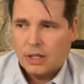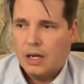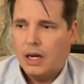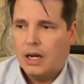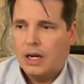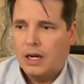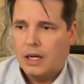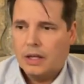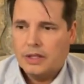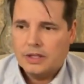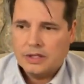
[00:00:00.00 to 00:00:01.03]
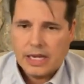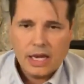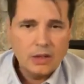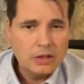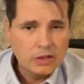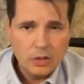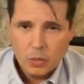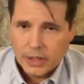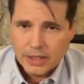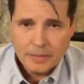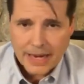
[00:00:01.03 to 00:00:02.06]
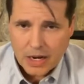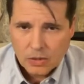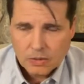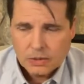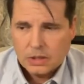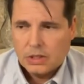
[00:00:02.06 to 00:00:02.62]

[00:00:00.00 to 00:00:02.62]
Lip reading: The sound is going to wig them out.